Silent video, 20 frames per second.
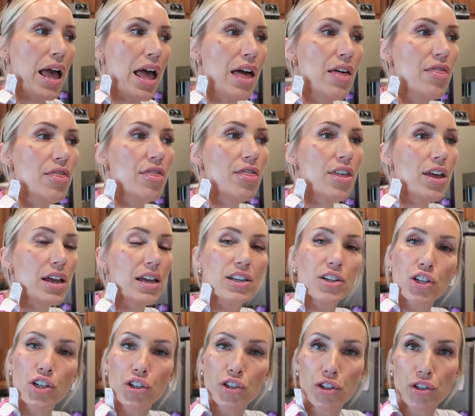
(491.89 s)
And
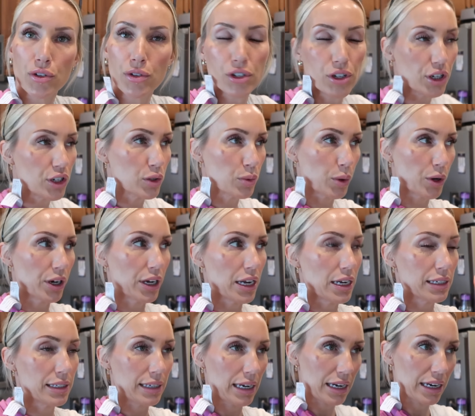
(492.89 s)
then she's
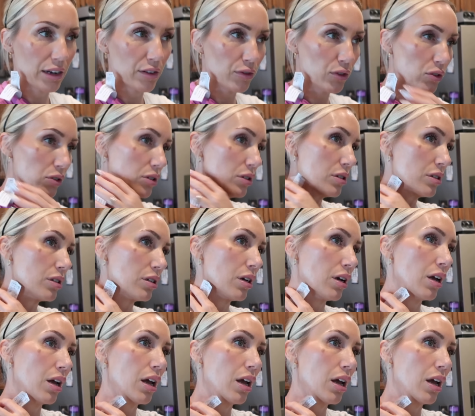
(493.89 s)
working standing fulls.